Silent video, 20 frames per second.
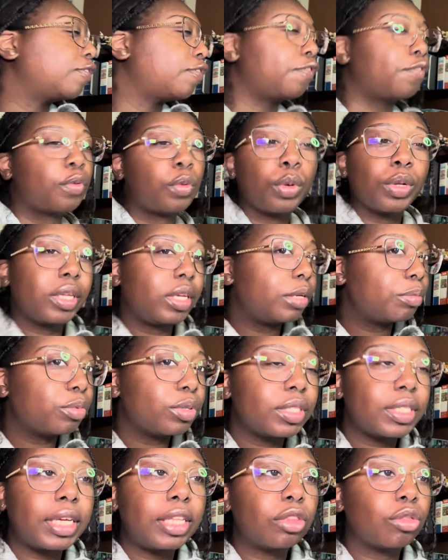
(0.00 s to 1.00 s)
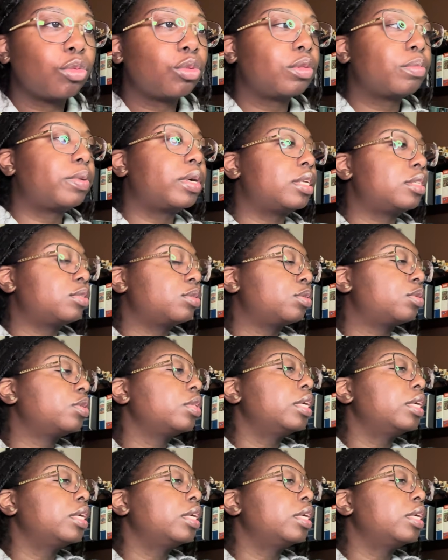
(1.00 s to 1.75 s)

40% through the puzzle.